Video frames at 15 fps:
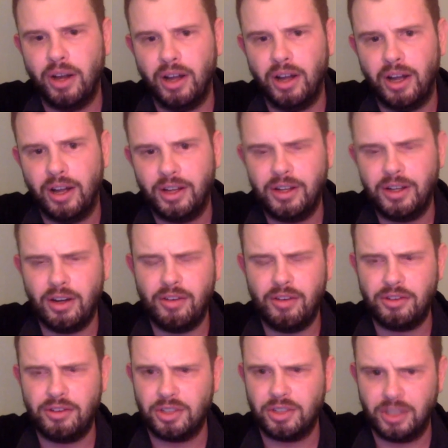
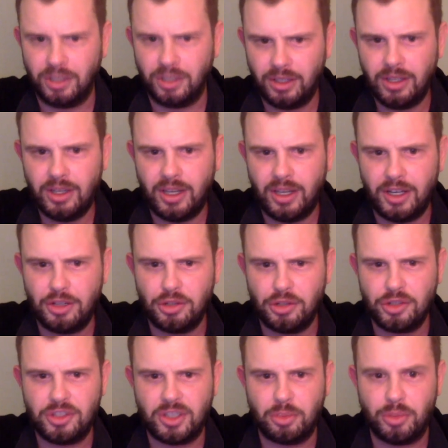But, you know, obviously
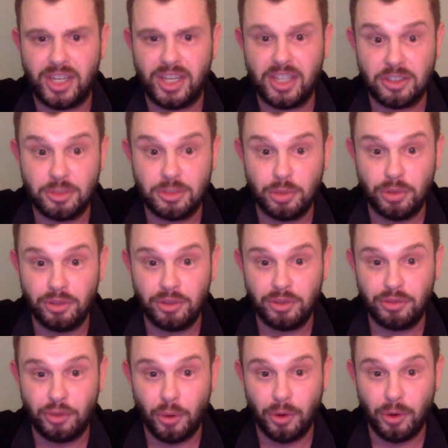an interesting piece
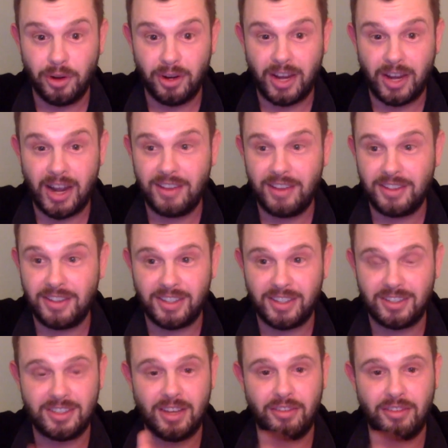moving forward, a guy
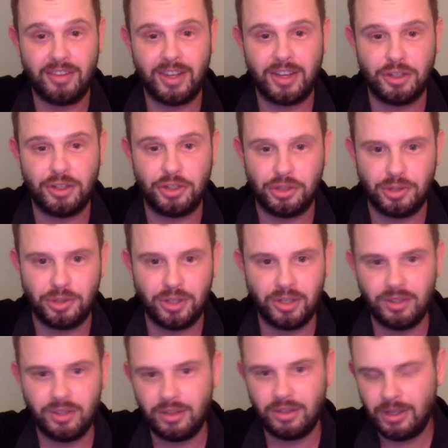that's 6'7" that can shoot
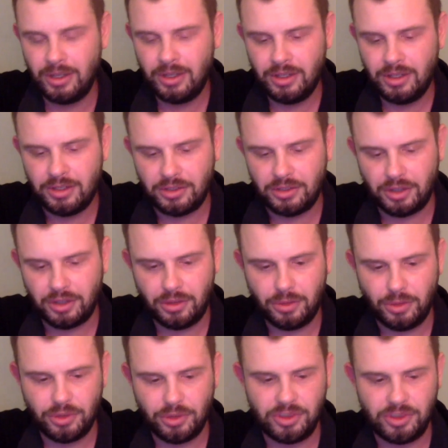it.
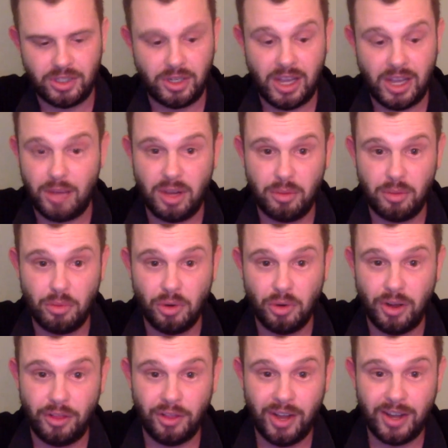So we'll see.
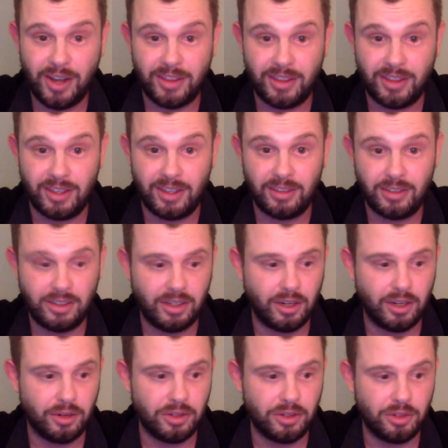And more athletic
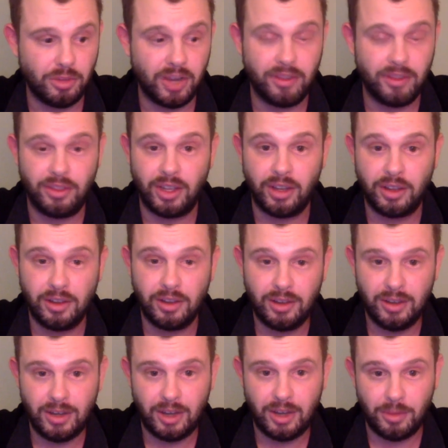than, you know, you might
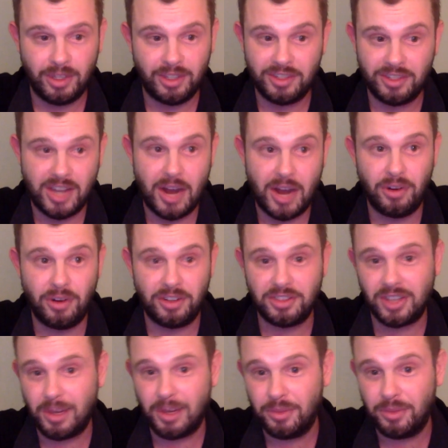think.
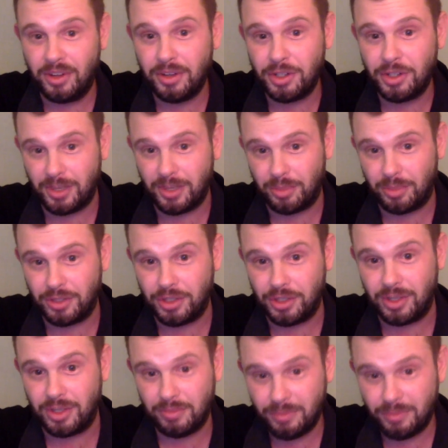Slam dunk championship.